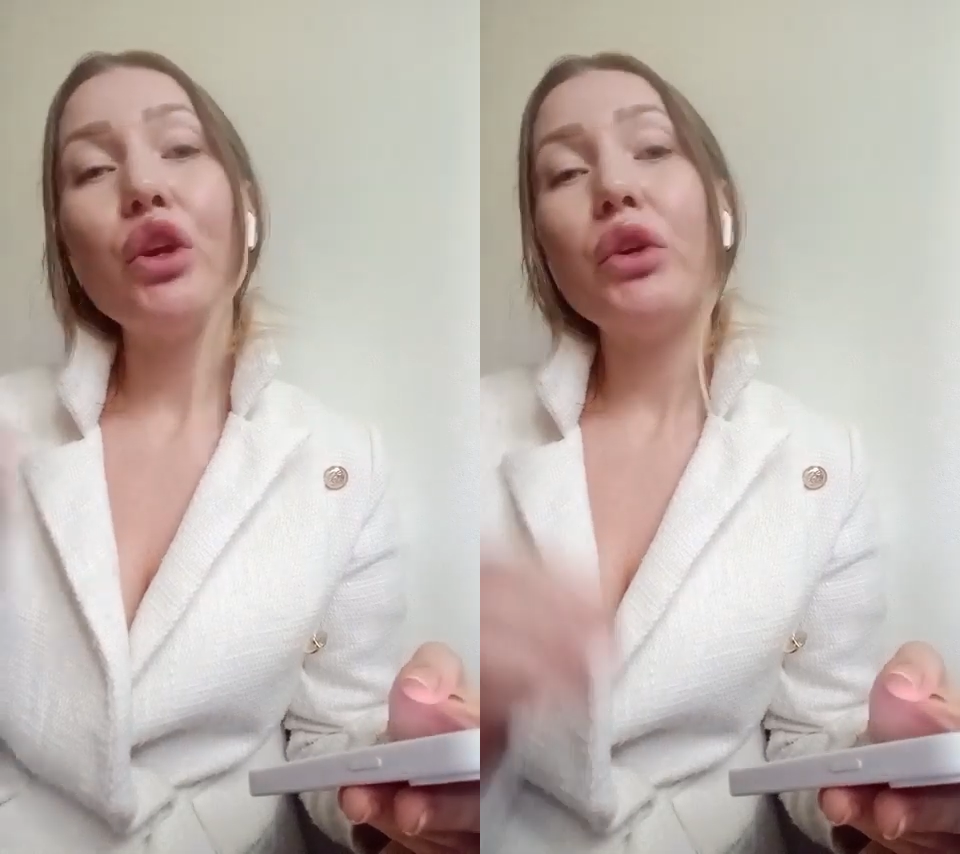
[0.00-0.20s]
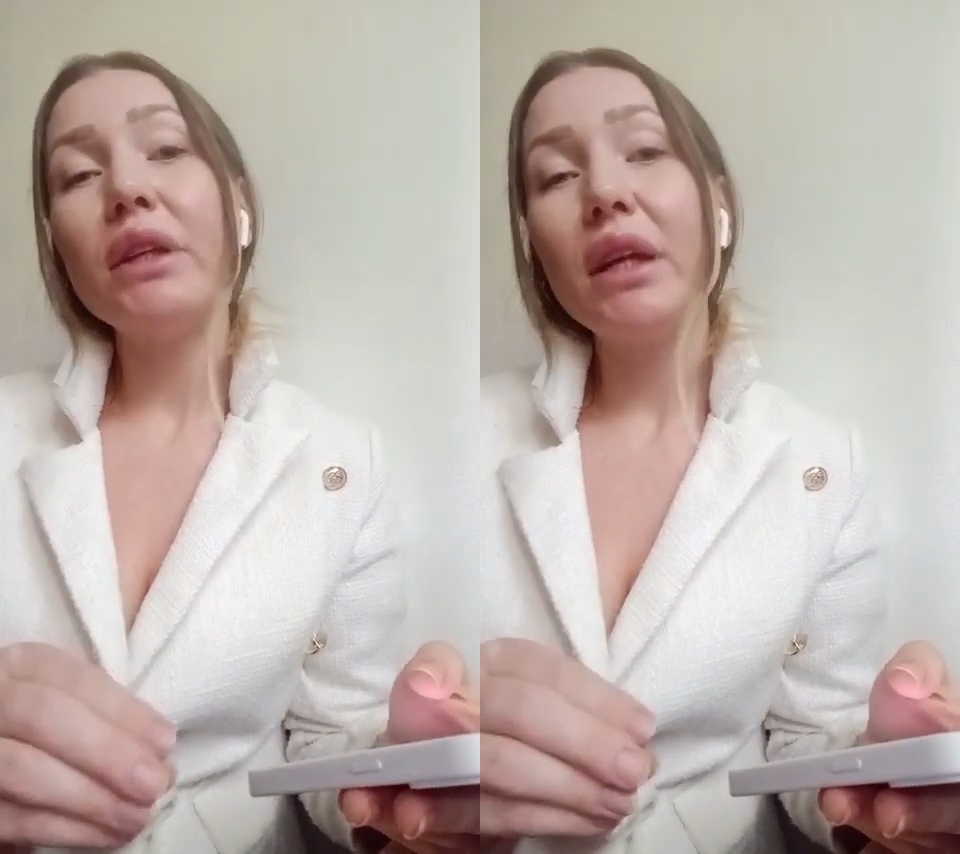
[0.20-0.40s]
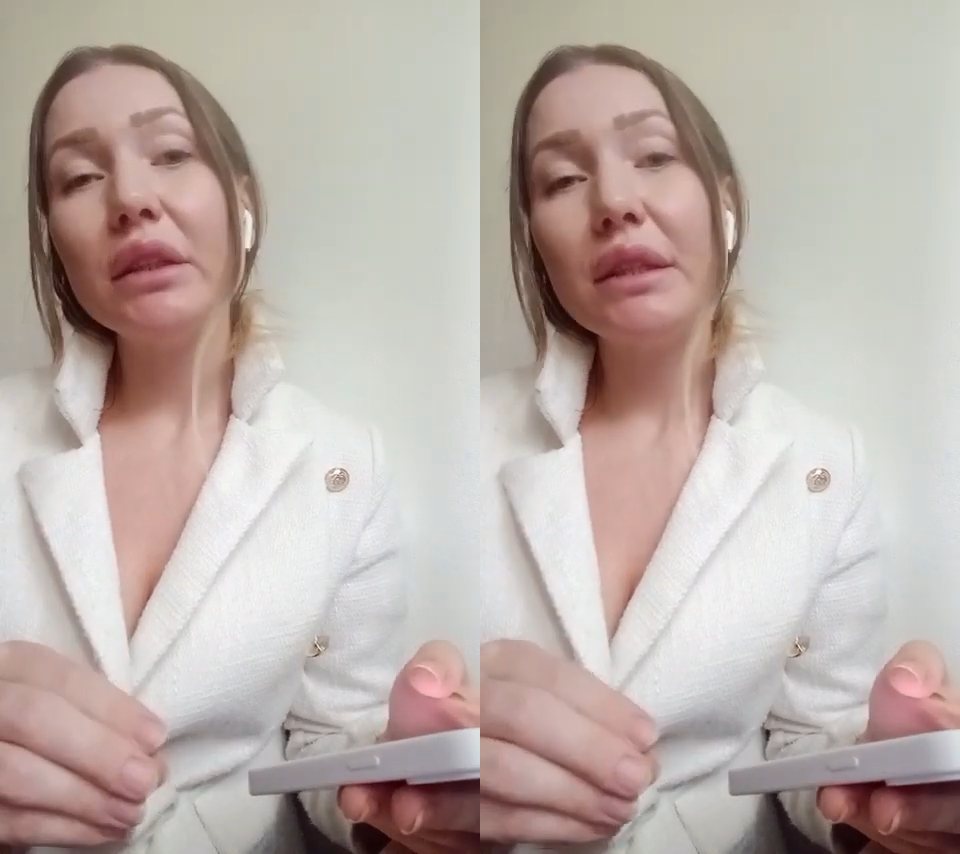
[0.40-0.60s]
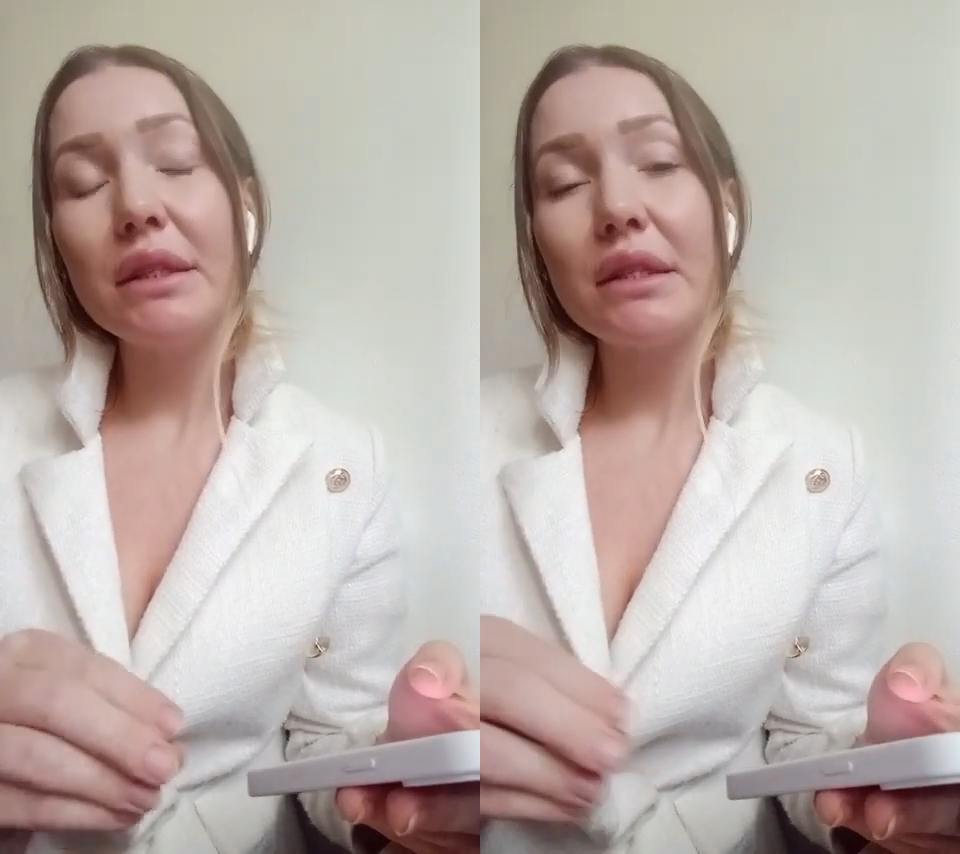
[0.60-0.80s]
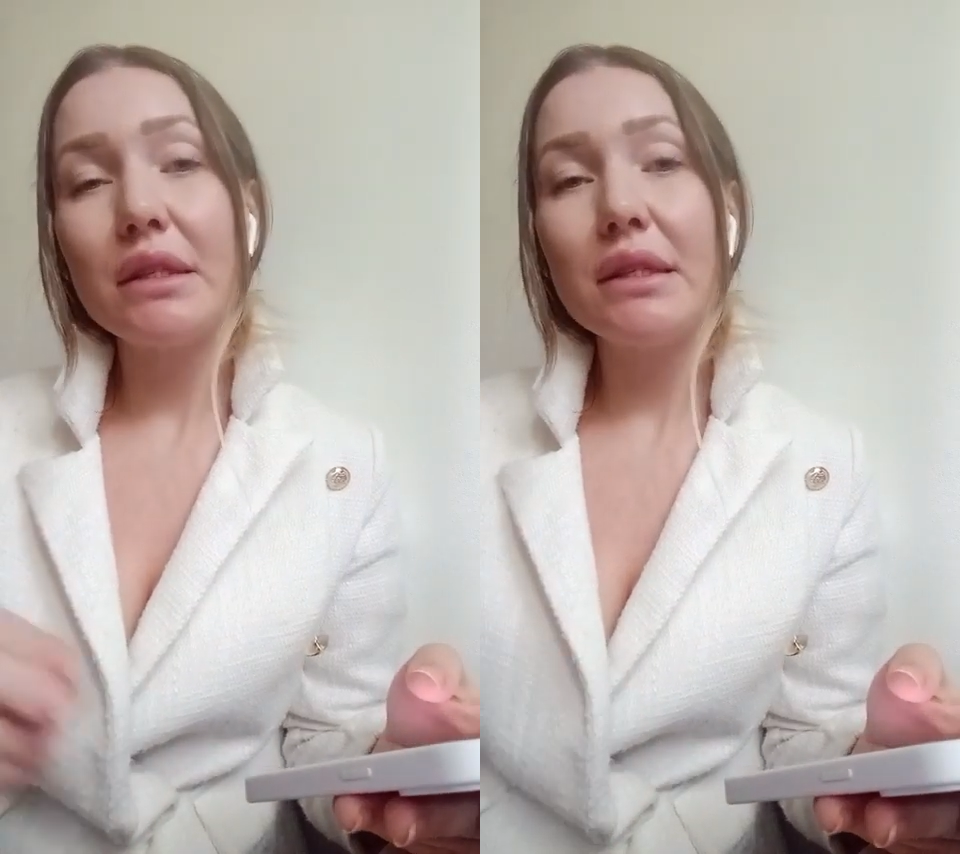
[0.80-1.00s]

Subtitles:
you're an artist,